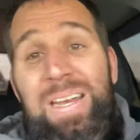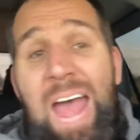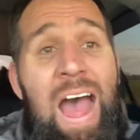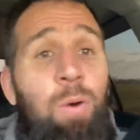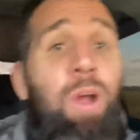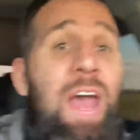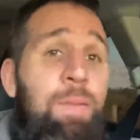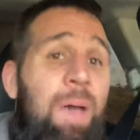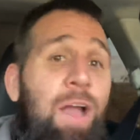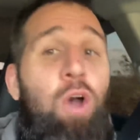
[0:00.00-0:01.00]
now we're heading
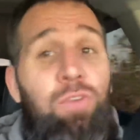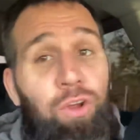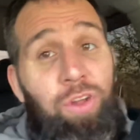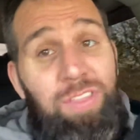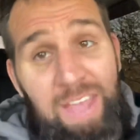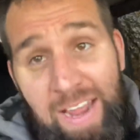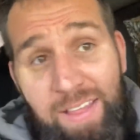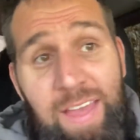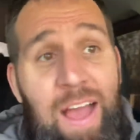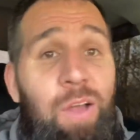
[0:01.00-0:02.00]
back over to Christina's
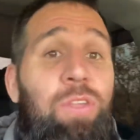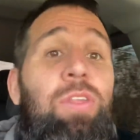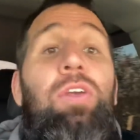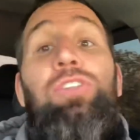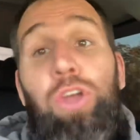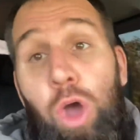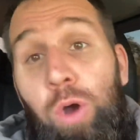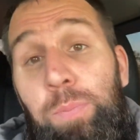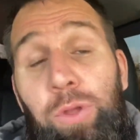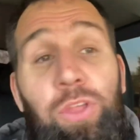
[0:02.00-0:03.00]
house to go
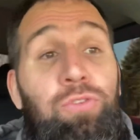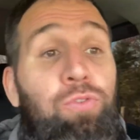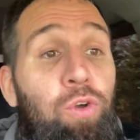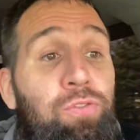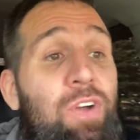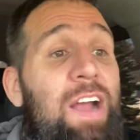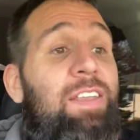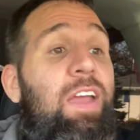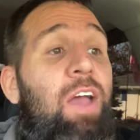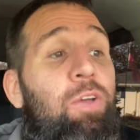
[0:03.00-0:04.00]
and put this roof rack
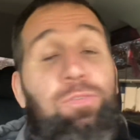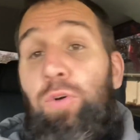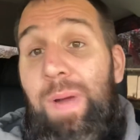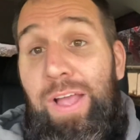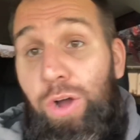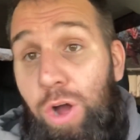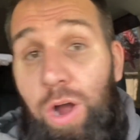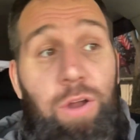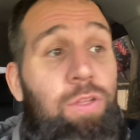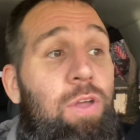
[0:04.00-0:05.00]
together for my
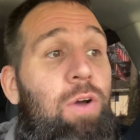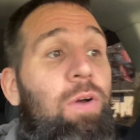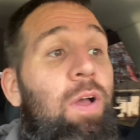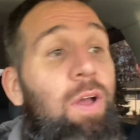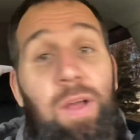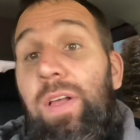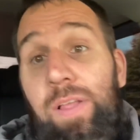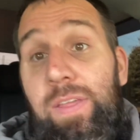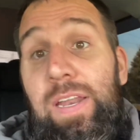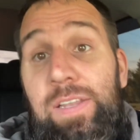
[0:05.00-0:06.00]
car. So
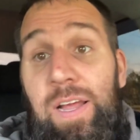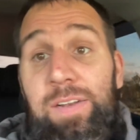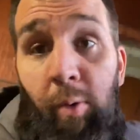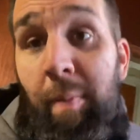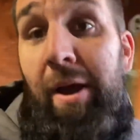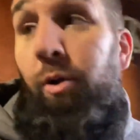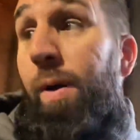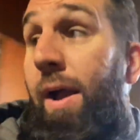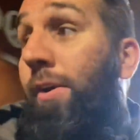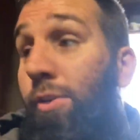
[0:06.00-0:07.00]
let's get it done. making our way
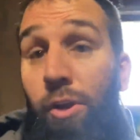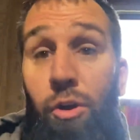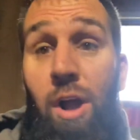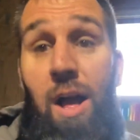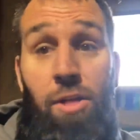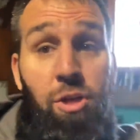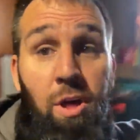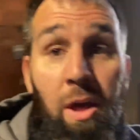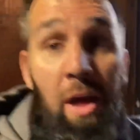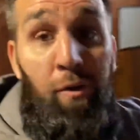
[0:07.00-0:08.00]
out here to the garage,
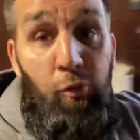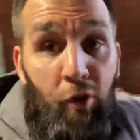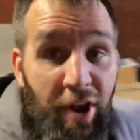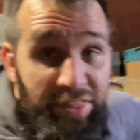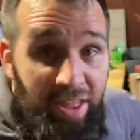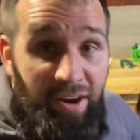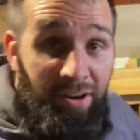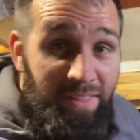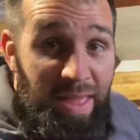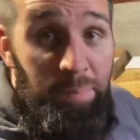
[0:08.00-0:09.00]
and right there
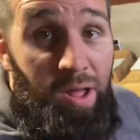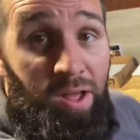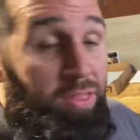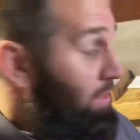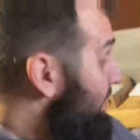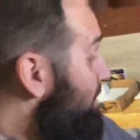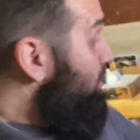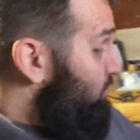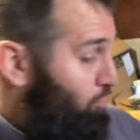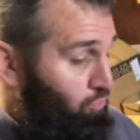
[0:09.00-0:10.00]
in that box is the
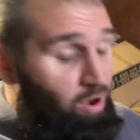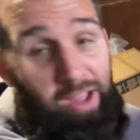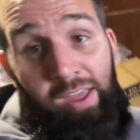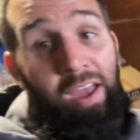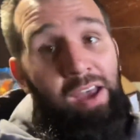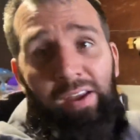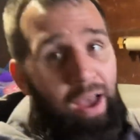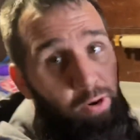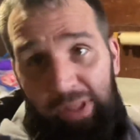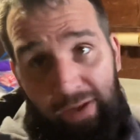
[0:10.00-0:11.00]
roof rack. I
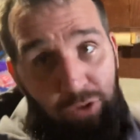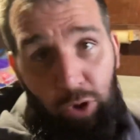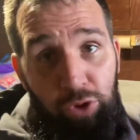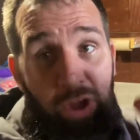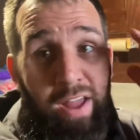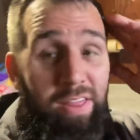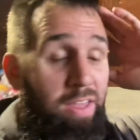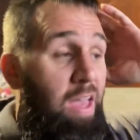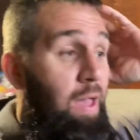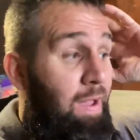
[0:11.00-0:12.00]
don't think I've showed you guys it
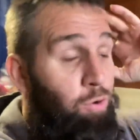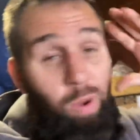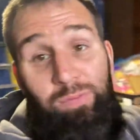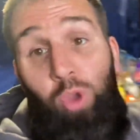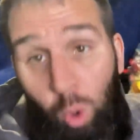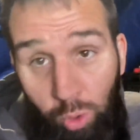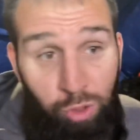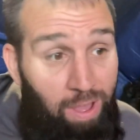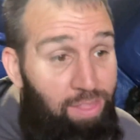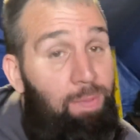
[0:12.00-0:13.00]
yet. I know I've told you
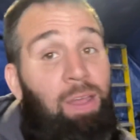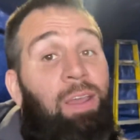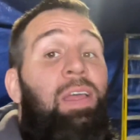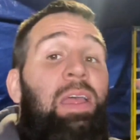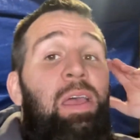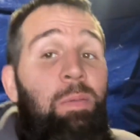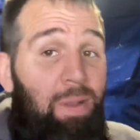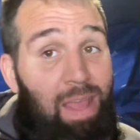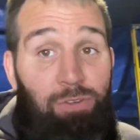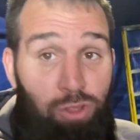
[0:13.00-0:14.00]
guys about it, but
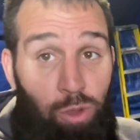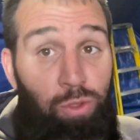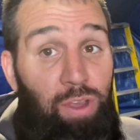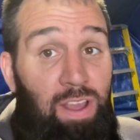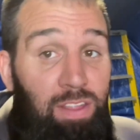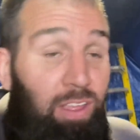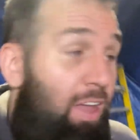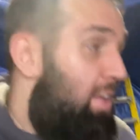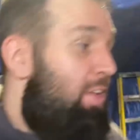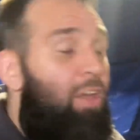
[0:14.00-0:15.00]
I haven't showed you guys it
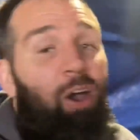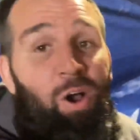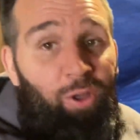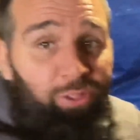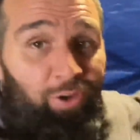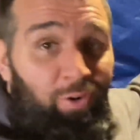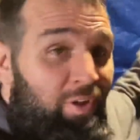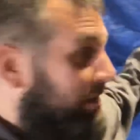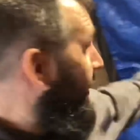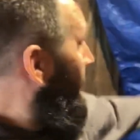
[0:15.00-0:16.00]
yet. Also,
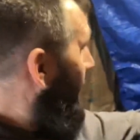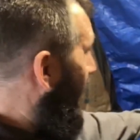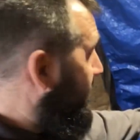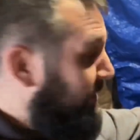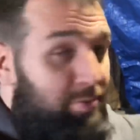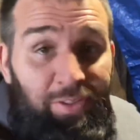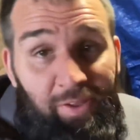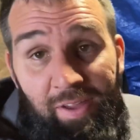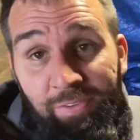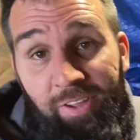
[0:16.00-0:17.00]
the hot tub is still
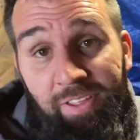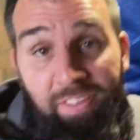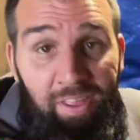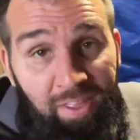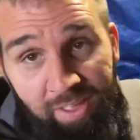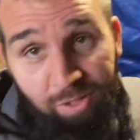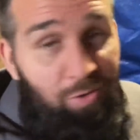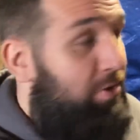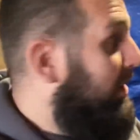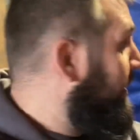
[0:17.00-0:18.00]
not fixed. It's
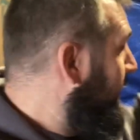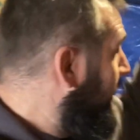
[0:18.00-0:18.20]
over there